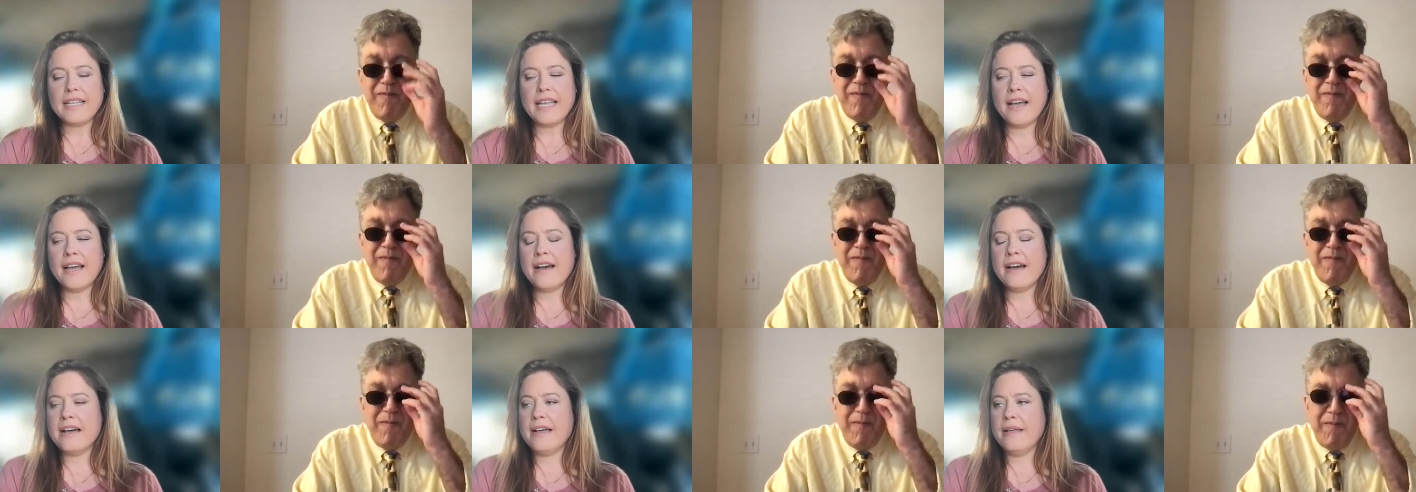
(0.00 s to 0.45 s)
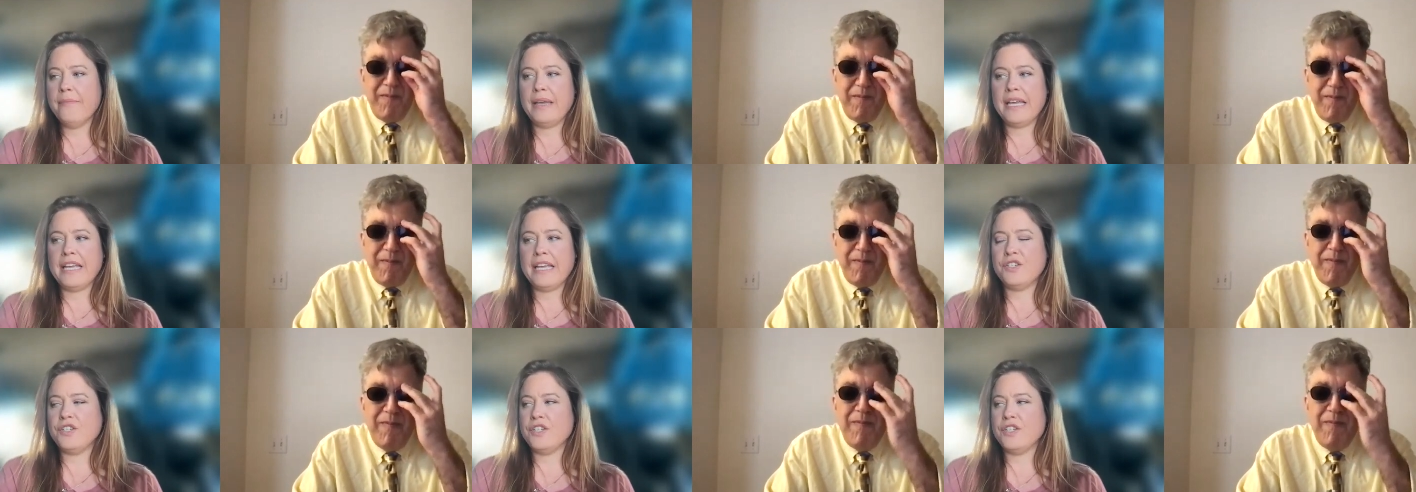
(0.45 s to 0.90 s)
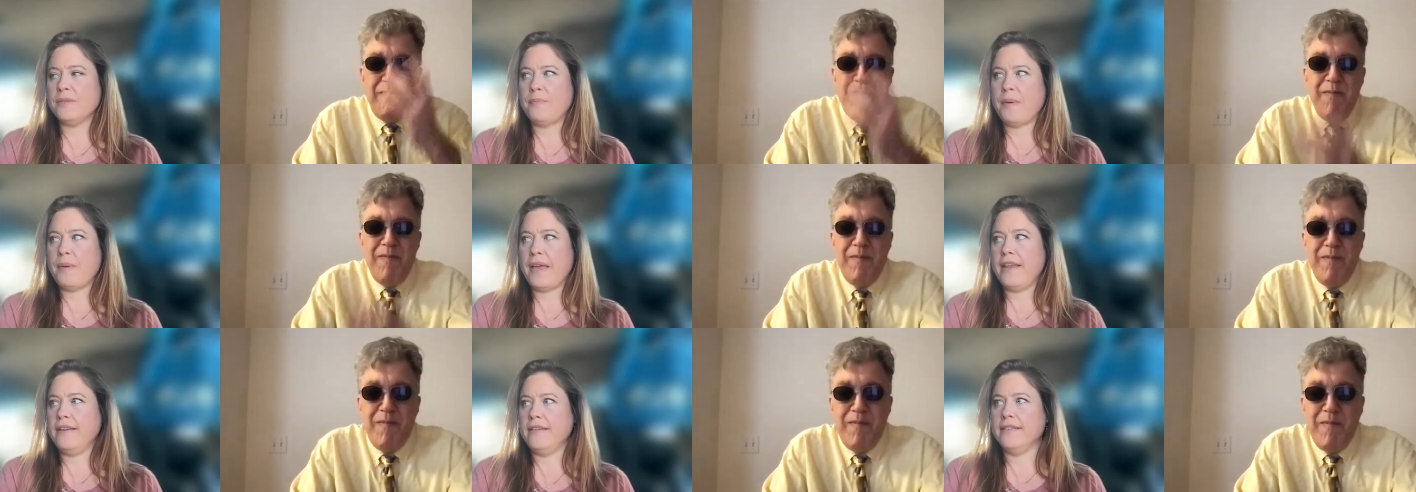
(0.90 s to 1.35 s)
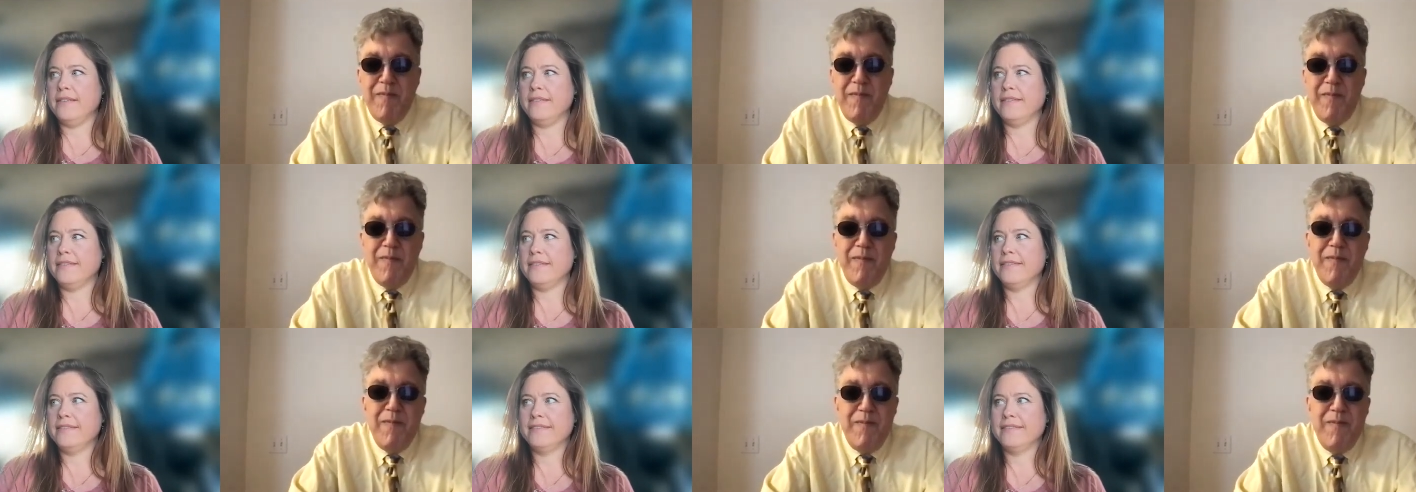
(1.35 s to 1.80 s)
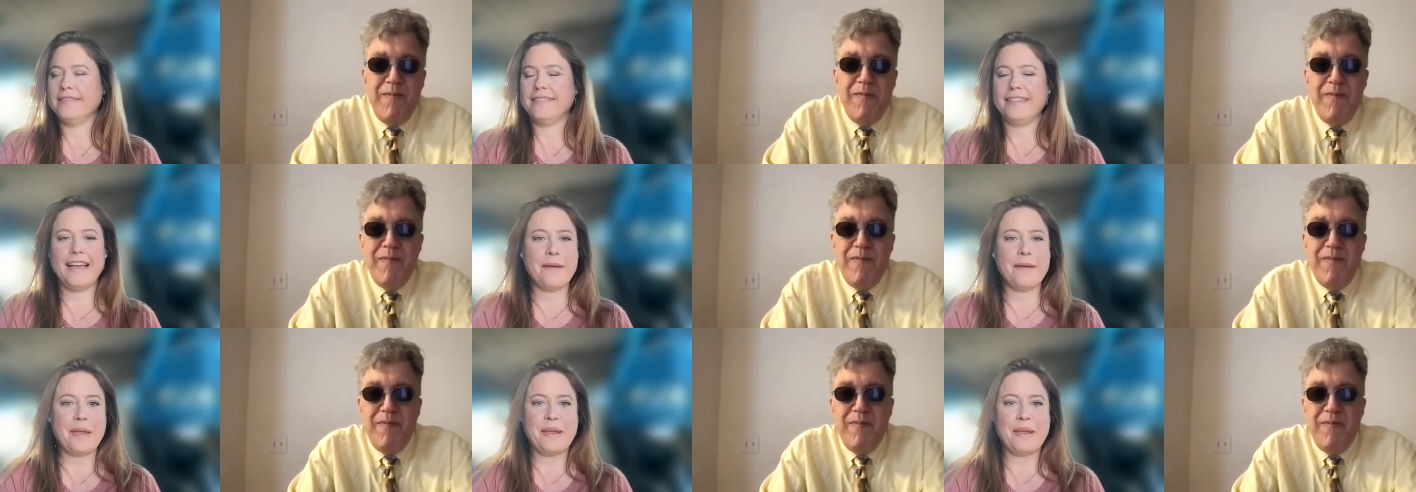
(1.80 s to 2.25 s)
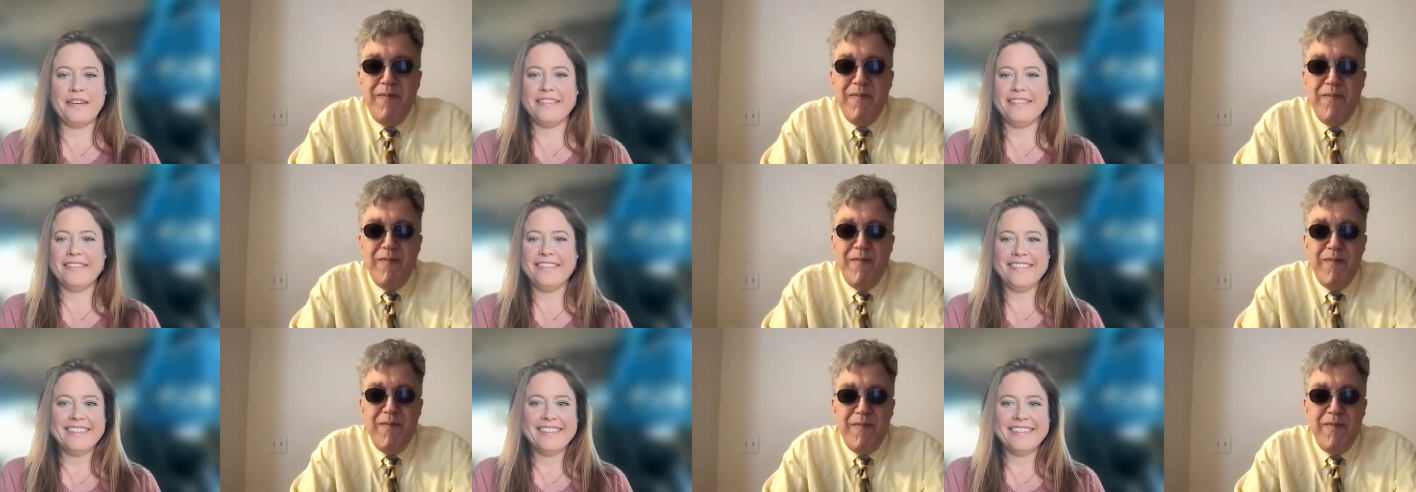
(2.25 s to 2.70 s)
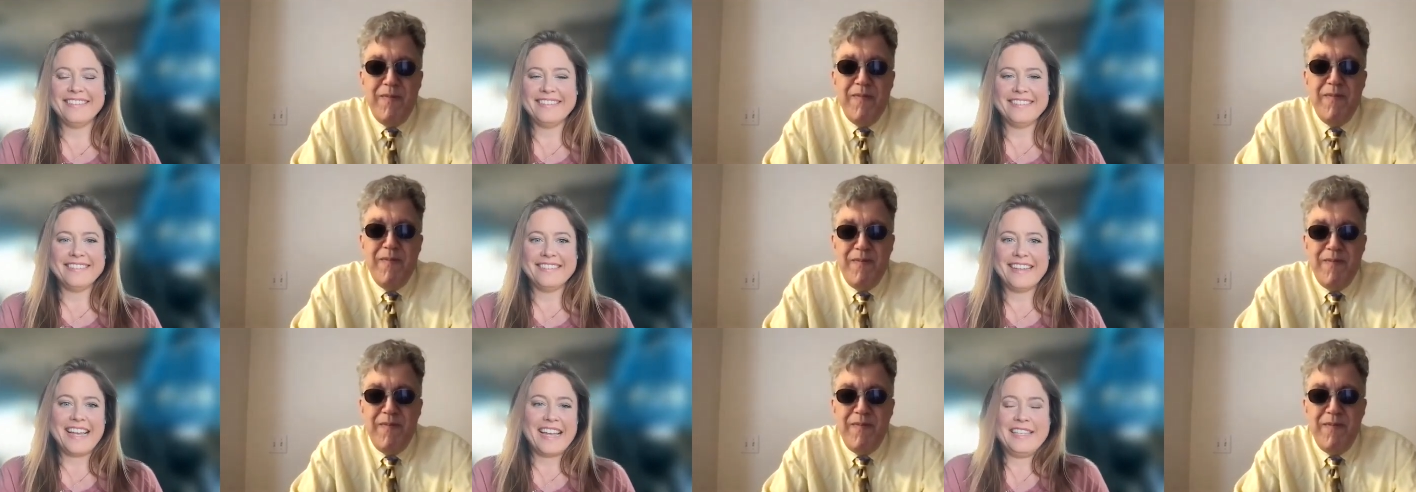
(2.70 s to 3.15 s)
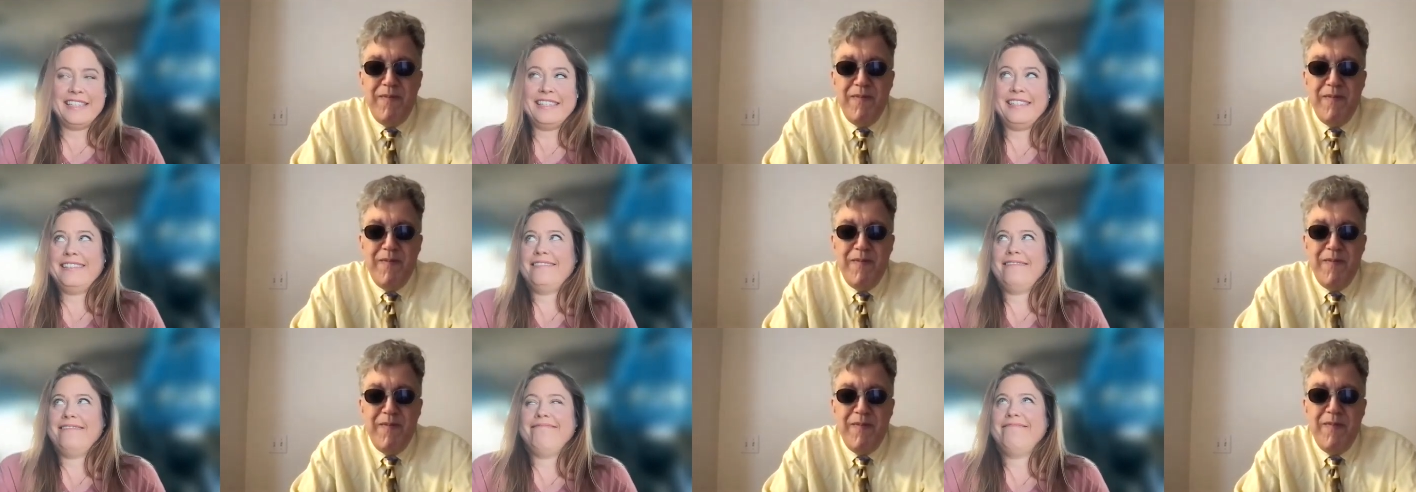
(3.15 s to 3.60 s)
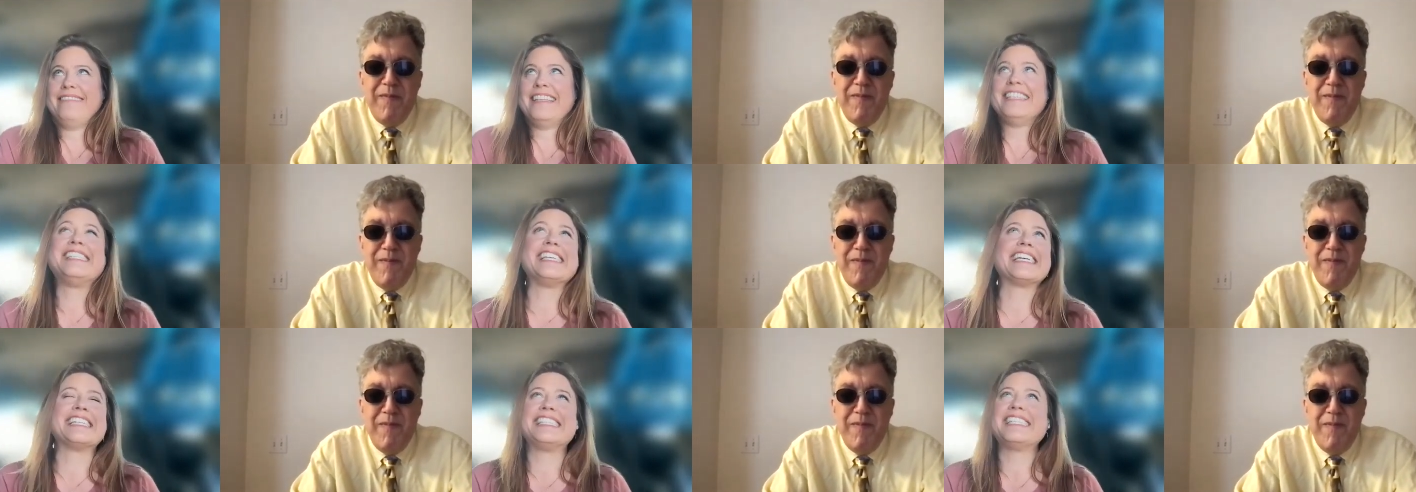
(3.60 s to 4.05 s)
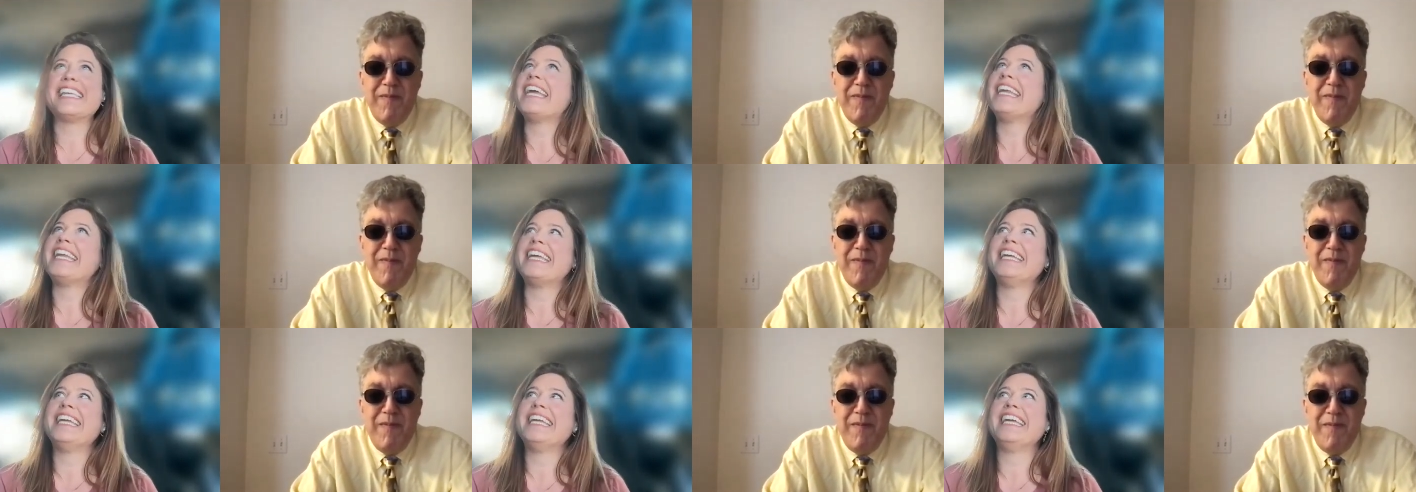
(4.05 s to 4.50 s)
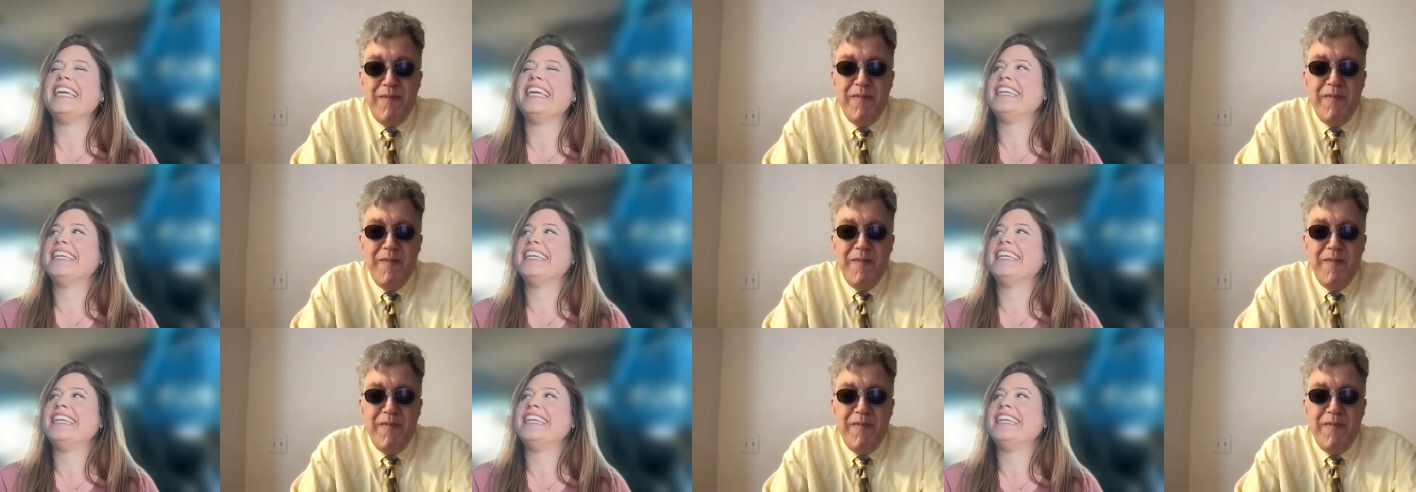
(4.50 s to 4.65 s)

Speaker 1: um it's just been I mean, it's it's exciting.